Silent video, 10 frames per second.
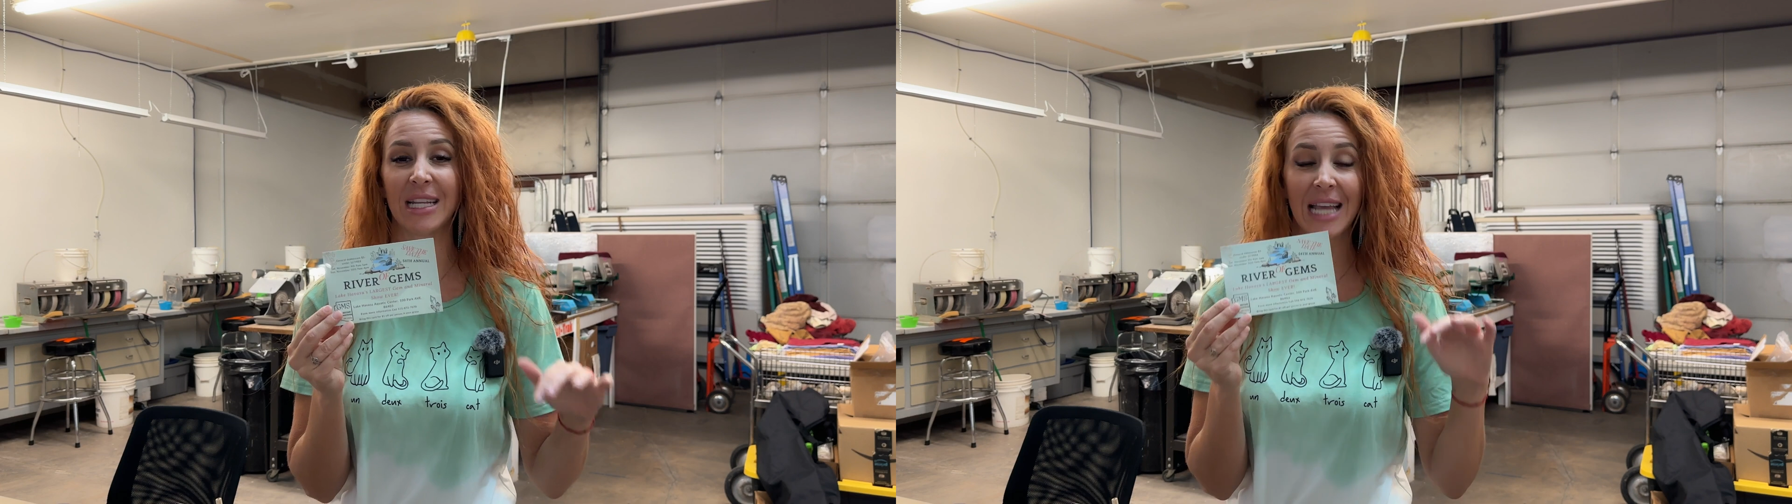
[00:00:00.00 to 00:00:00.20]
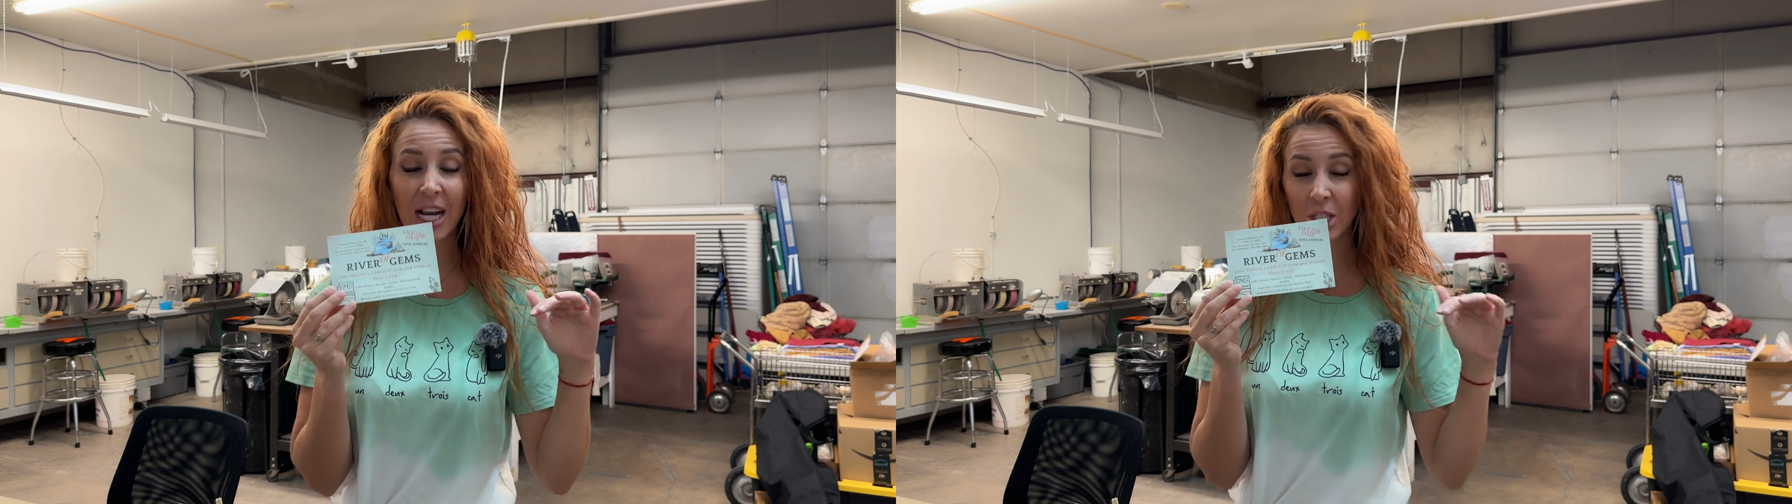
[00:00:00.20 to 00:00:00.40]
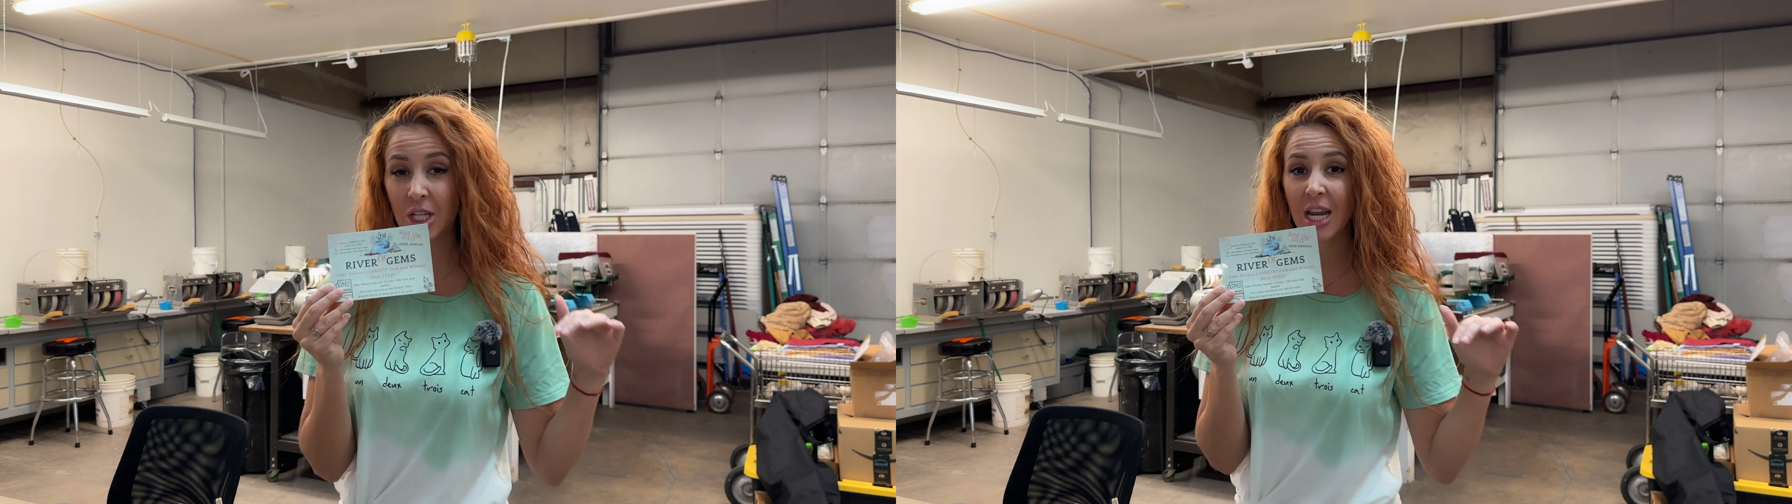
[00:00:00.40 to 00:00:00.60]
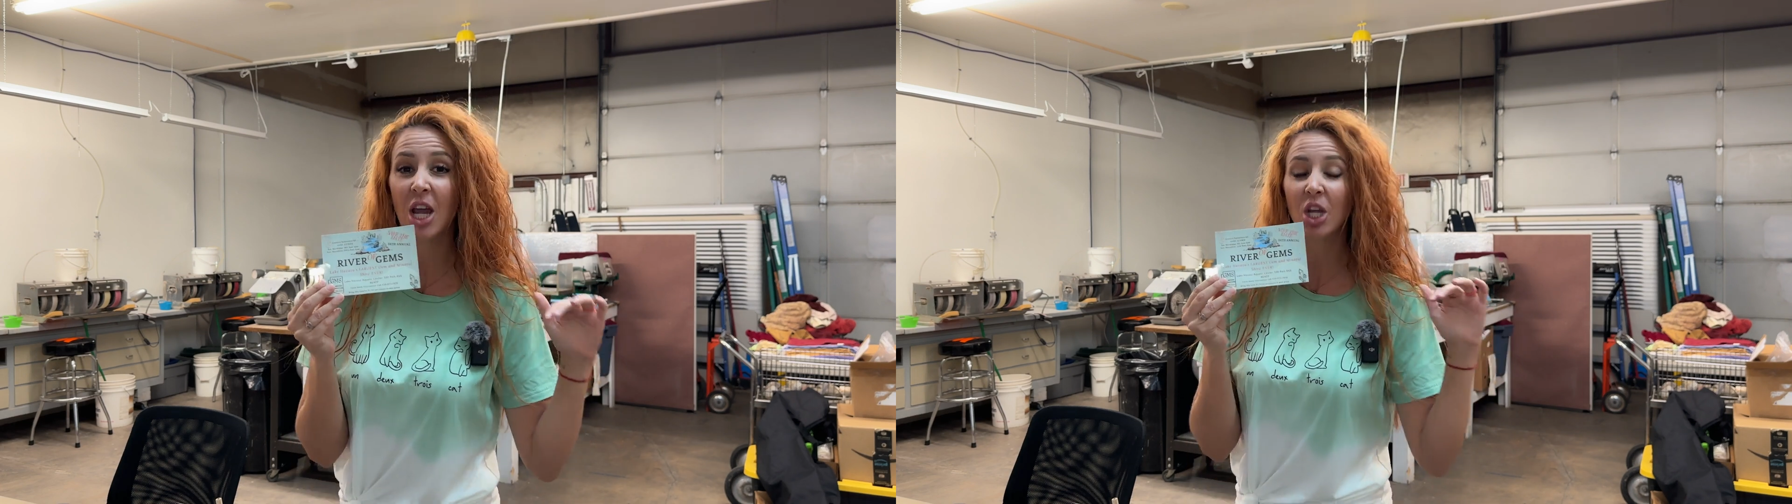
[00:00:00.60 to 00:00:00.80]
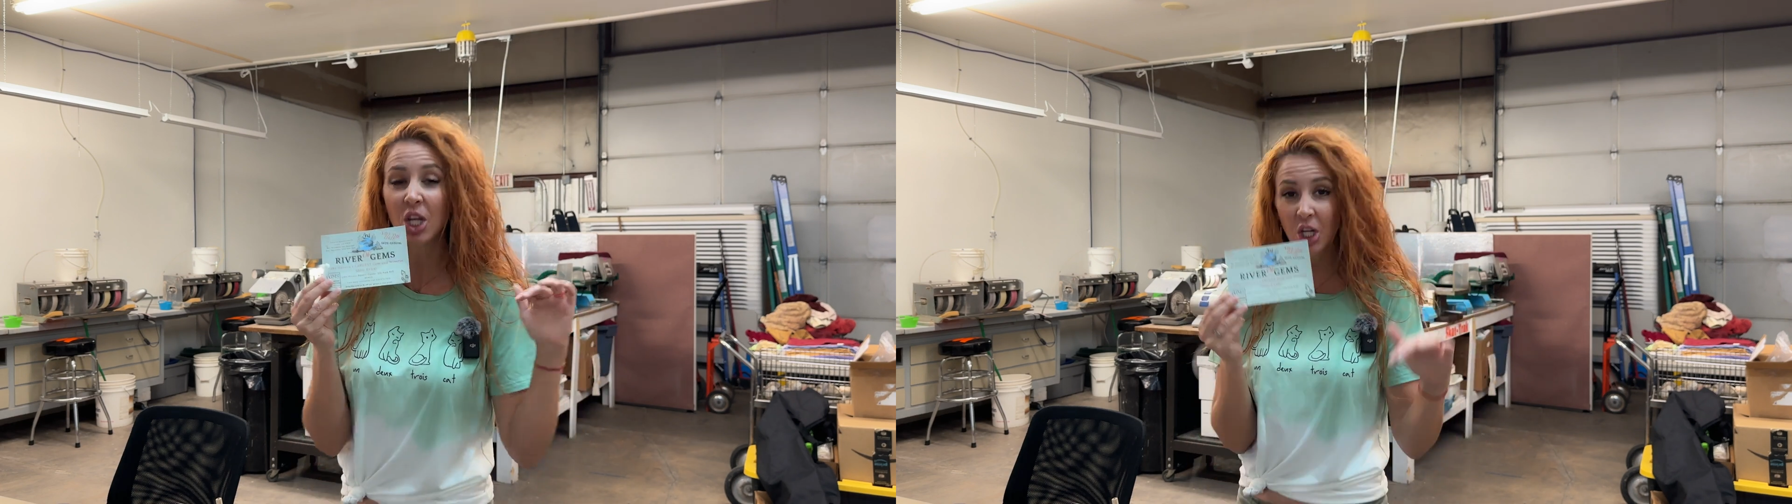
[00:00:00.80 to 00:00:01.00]
It's actually
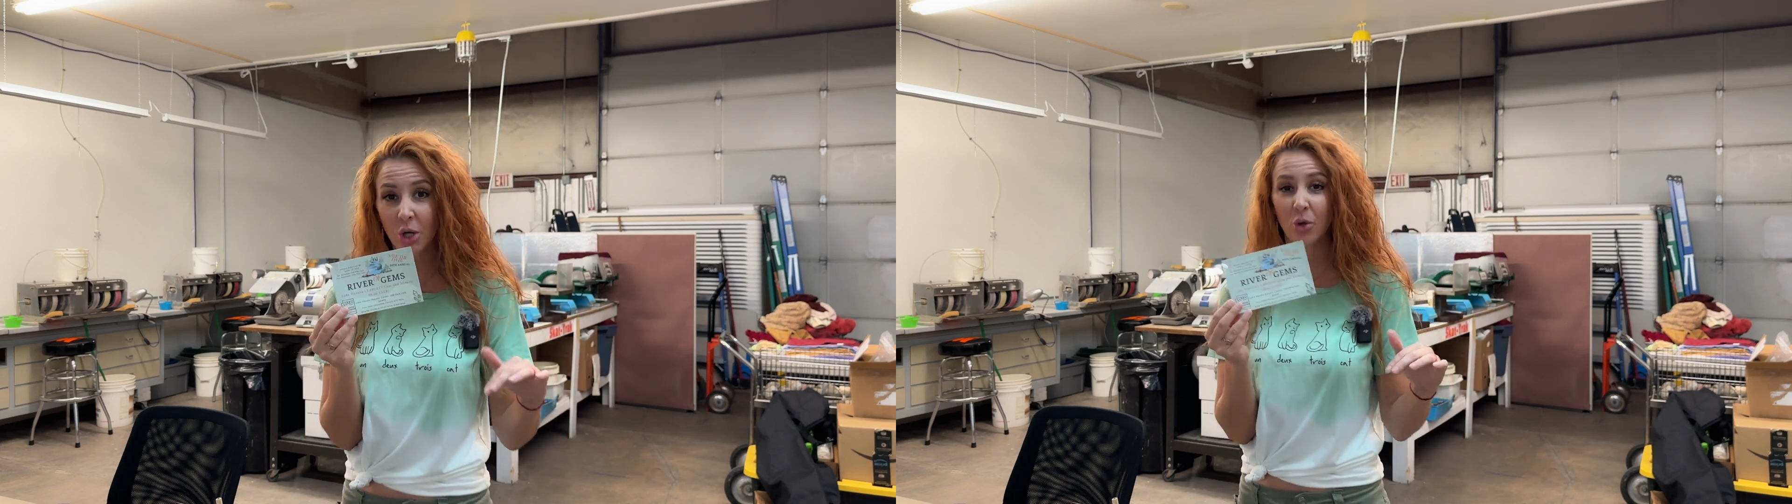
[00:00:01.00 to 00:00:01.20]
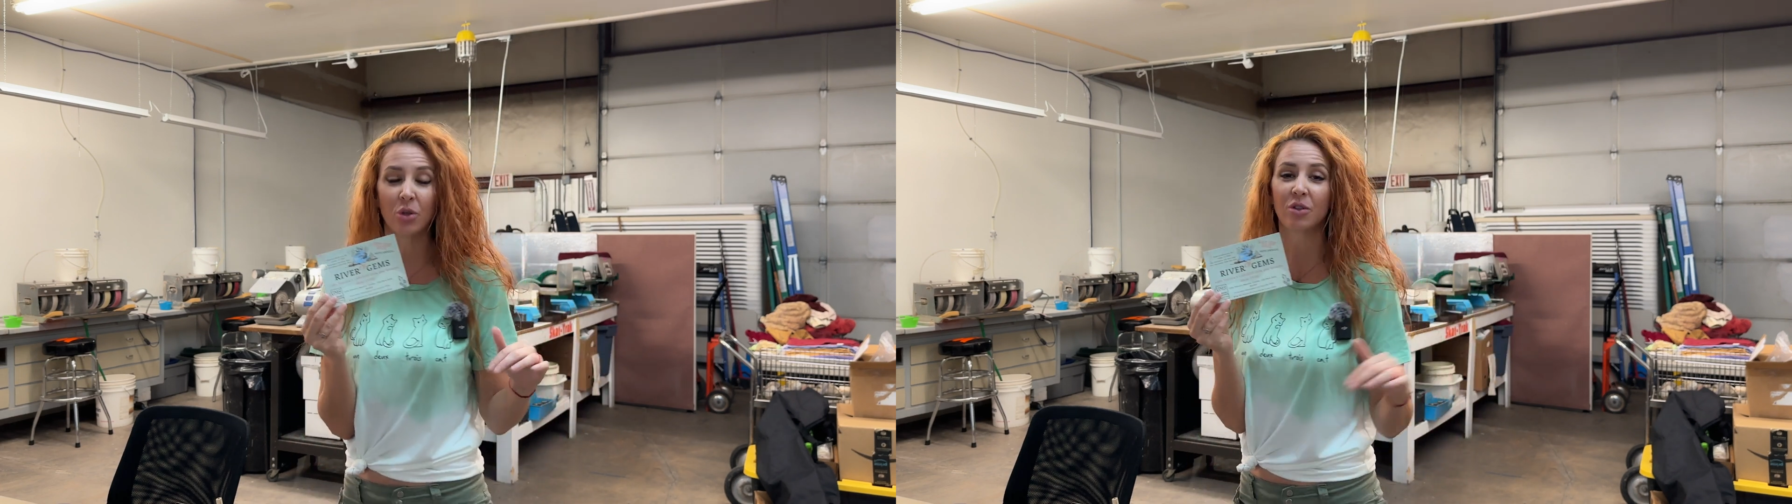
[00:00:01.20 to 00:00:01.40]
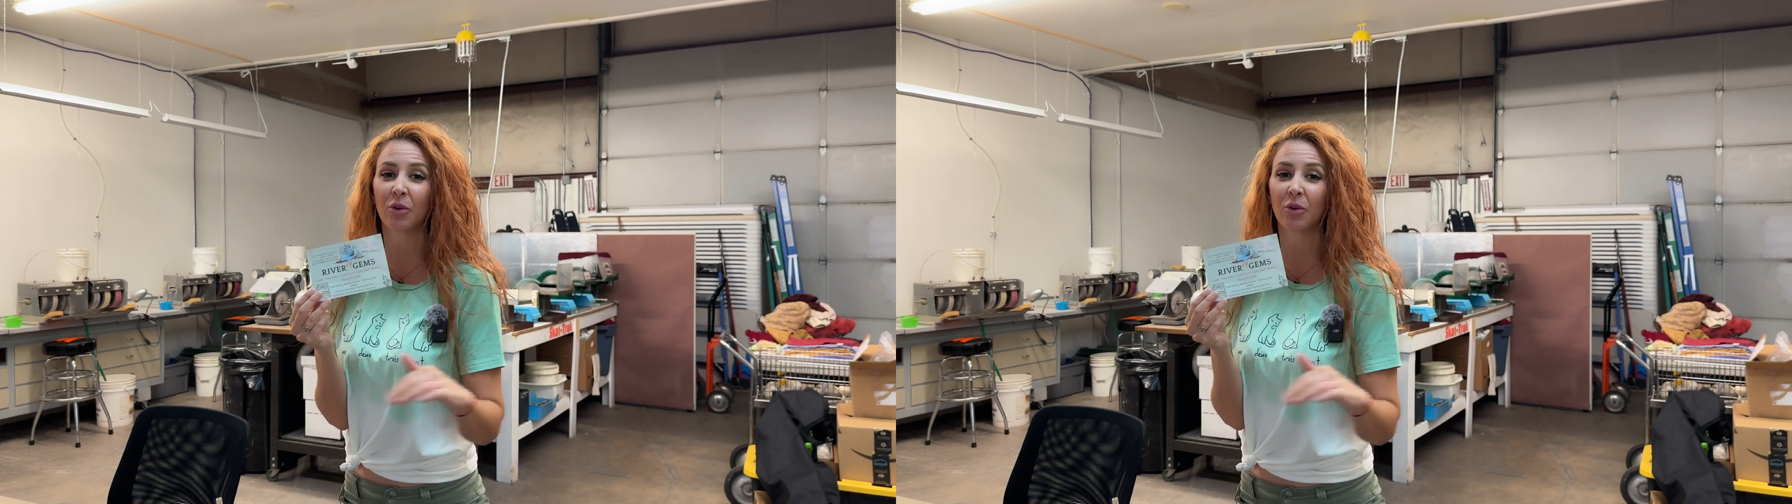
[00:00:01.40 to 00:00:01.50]
huge